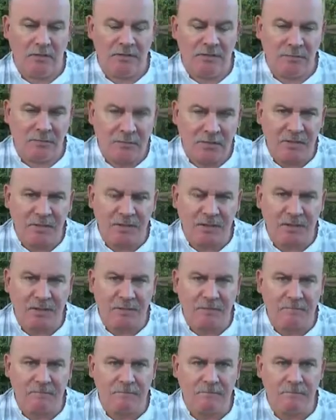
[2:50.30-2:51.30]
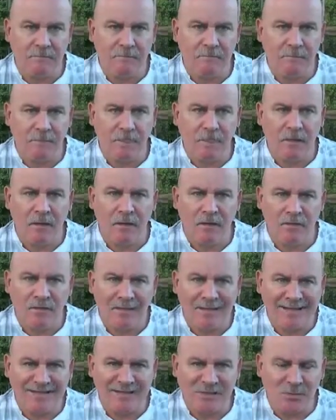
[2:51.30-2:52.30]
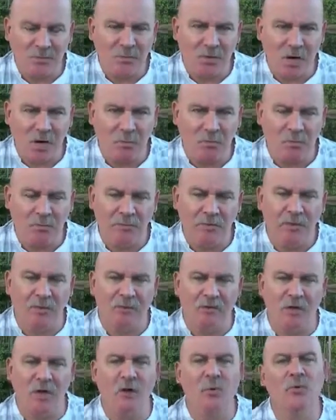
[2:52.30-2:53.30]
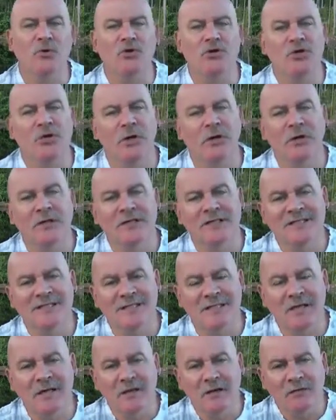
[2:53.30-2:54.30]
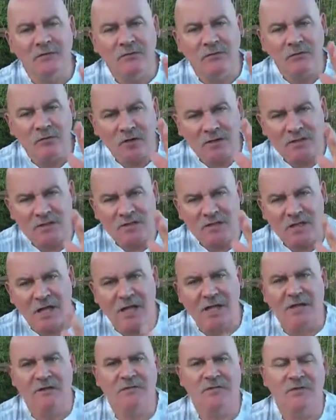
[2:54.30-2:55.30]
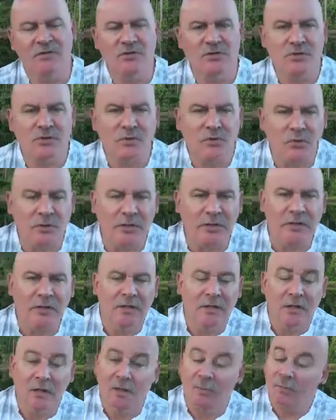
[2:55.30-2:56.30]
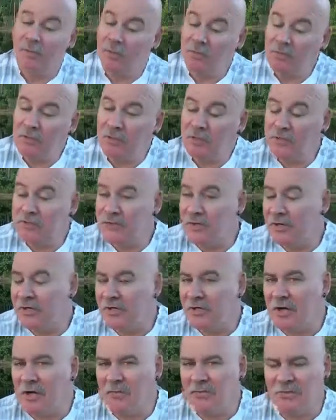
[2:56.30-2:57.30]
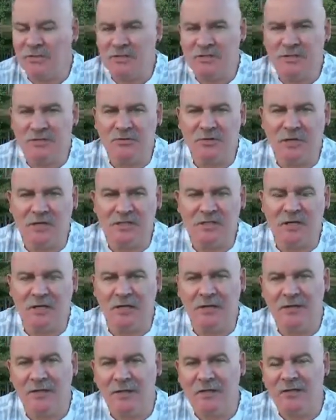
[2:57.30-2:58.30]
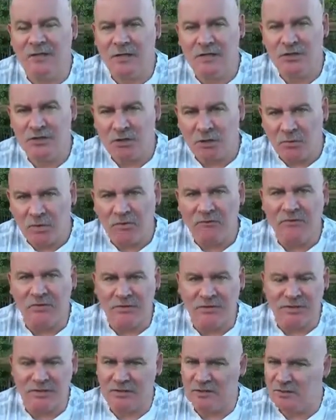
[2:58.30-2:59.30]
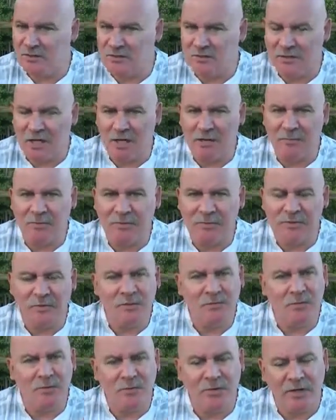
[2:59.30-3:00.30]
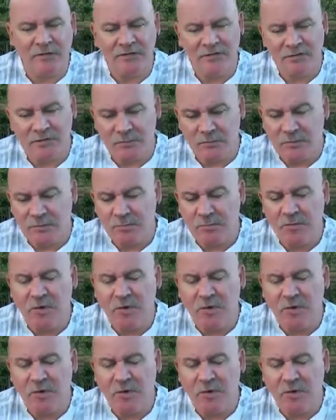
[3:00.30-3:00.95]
to me, that's a problem, because all we're sharing is the front side of the story. Publicly traded companies in direct selling, they show everything, so it's not a big deal. But we have so many